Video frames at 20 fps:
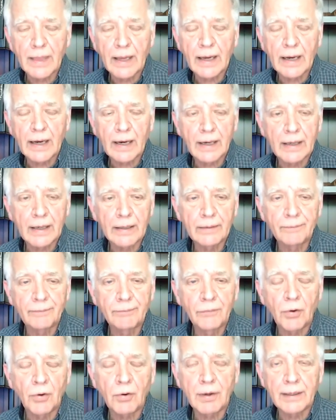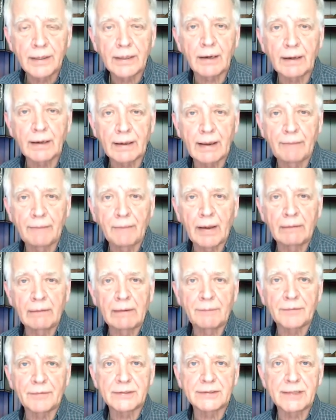uh, knowing not, I'm
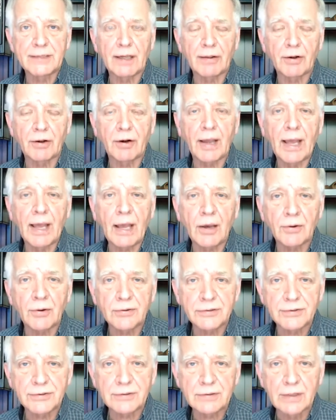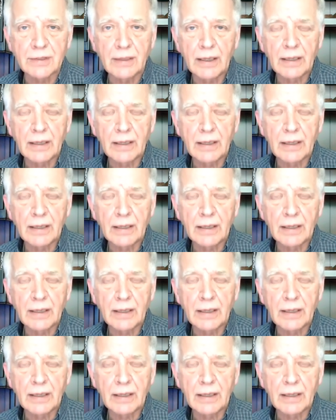not to sell our house,